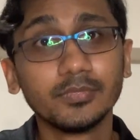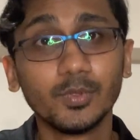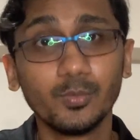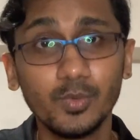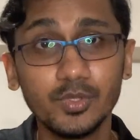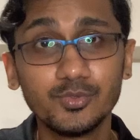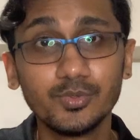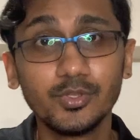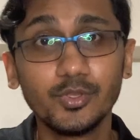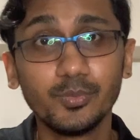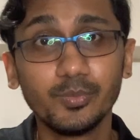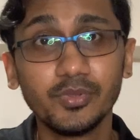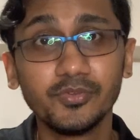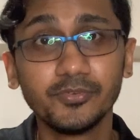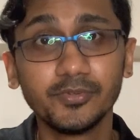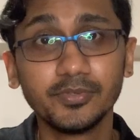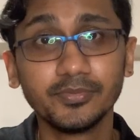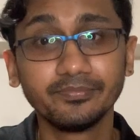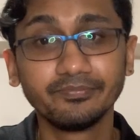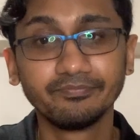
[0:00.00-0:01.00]
which would you
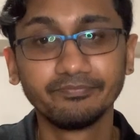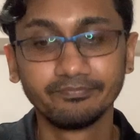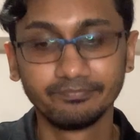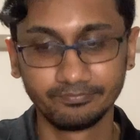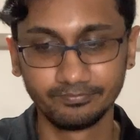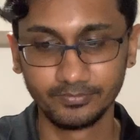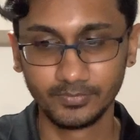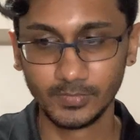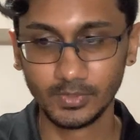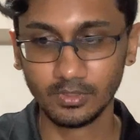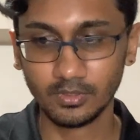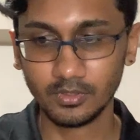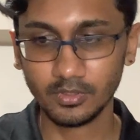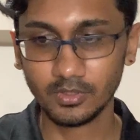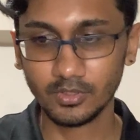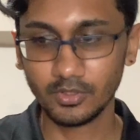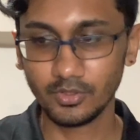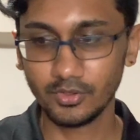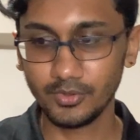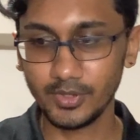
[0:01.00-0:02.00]
prefer?
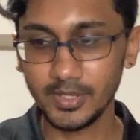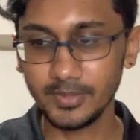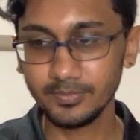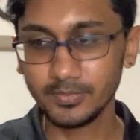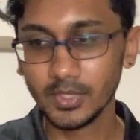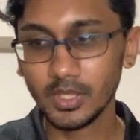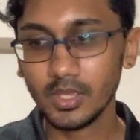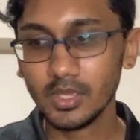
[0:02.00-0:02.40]
Right?